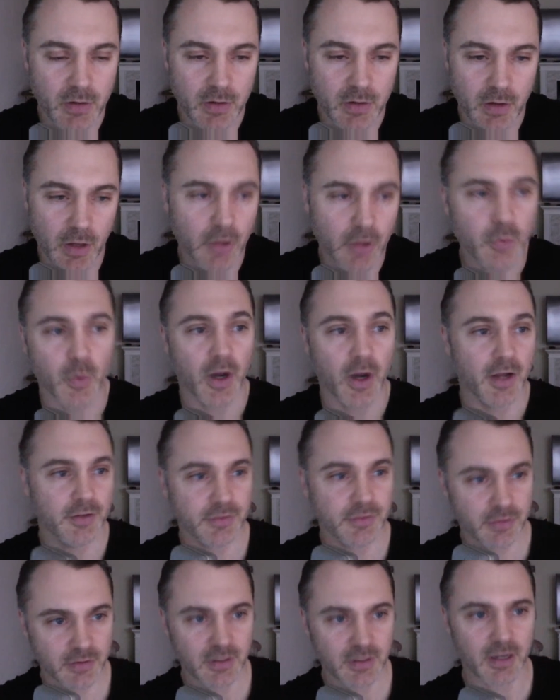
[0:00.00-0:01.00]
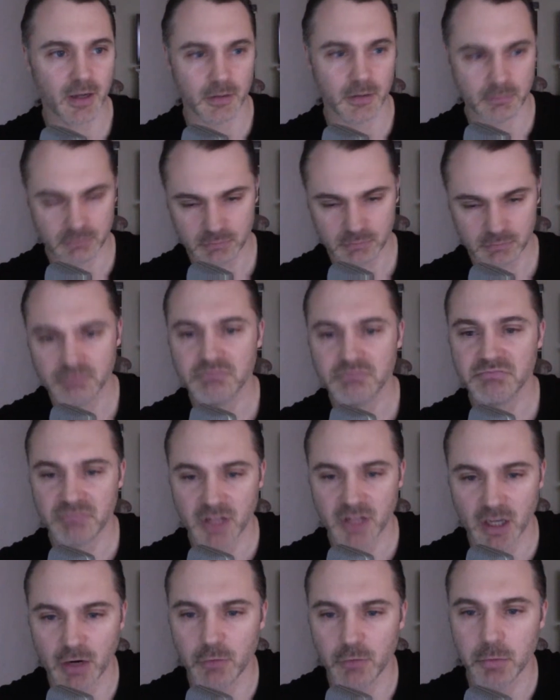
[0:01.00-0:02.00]
Otherwise, yeah,
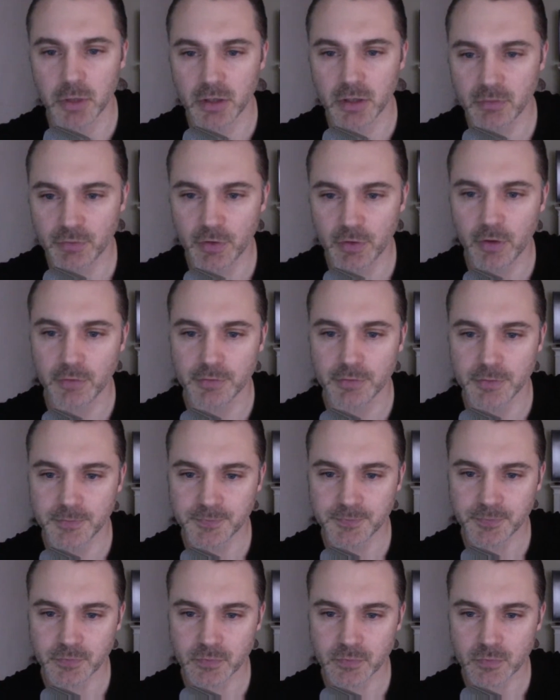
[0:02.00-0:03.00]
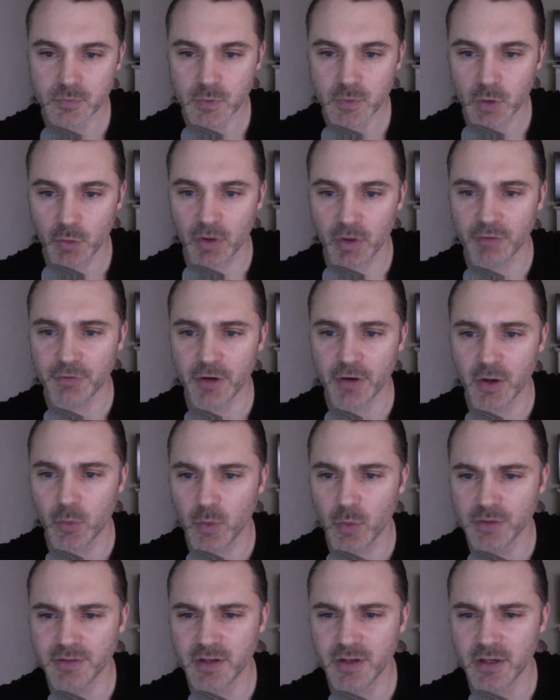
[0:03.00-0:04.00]
get everybody involved. Raphael,
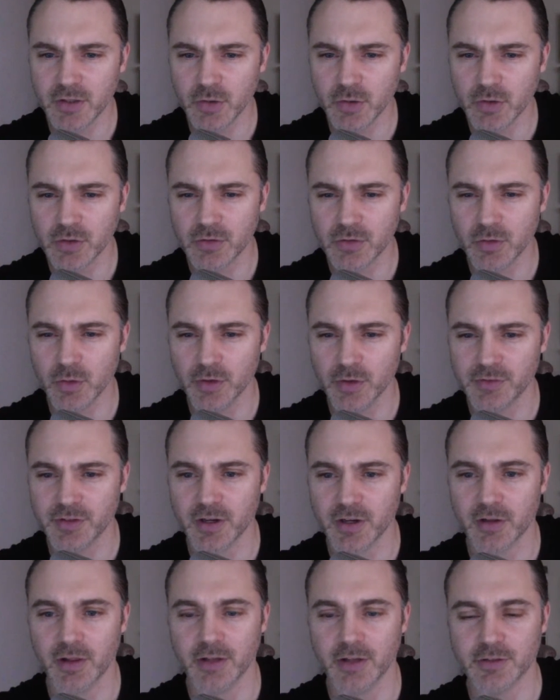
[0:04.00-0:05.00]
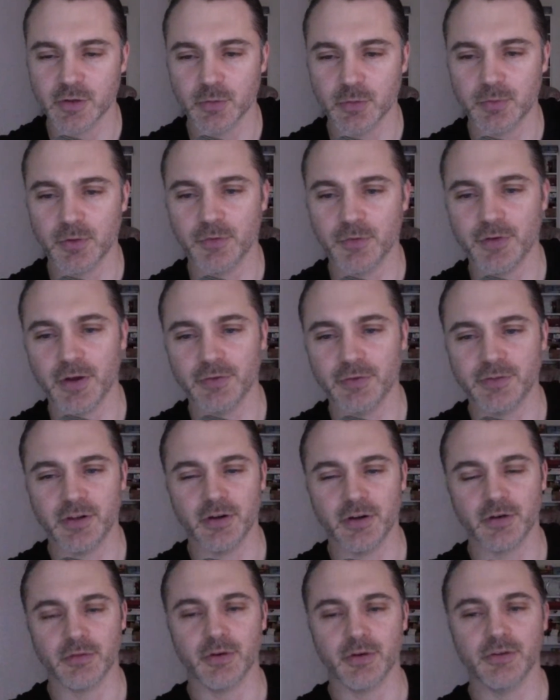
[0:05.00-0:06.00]
one day you could do a psychological profile of
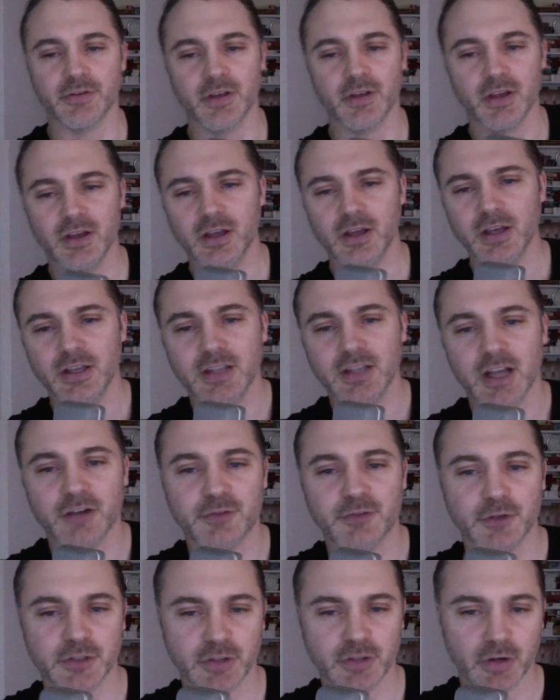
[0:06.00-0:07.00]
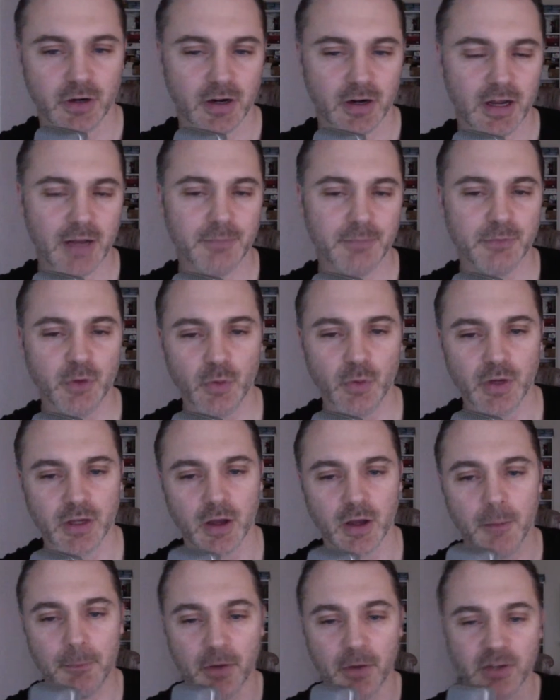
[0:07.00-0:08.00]
Derrick Rose. Yeah, for sure. I'm doing
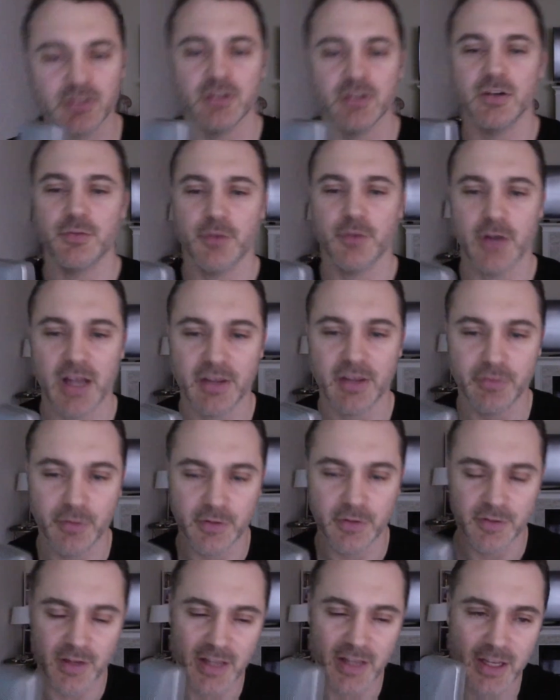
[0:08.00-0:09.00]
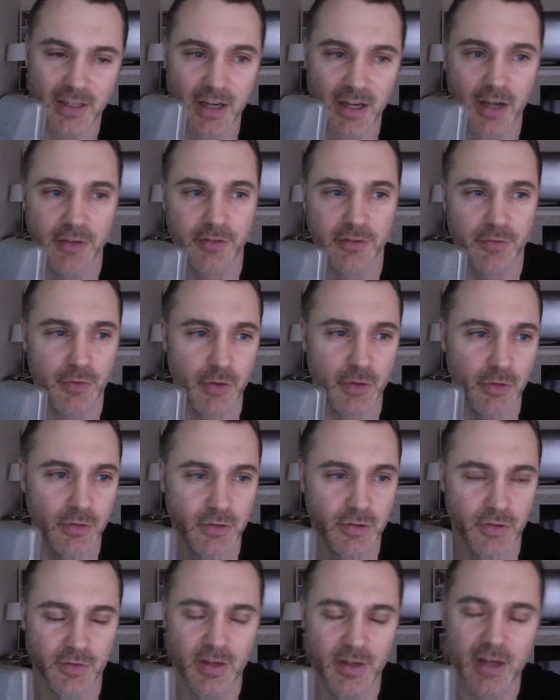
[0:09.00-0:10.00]
a bunch of different athletes. Again, guys, if you
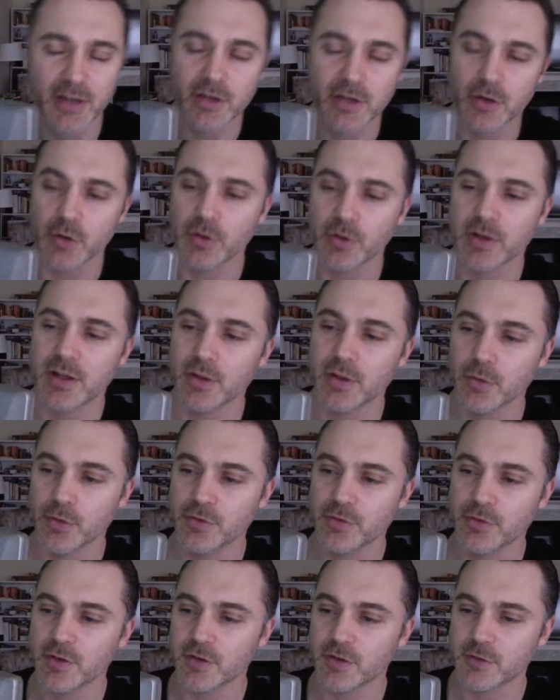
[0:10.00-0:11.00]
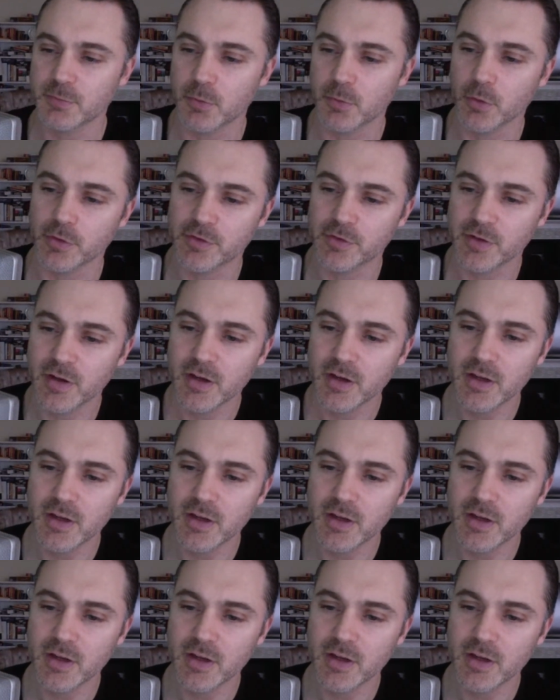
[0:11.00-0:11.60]
just got here, go to Killer Instinct Sports.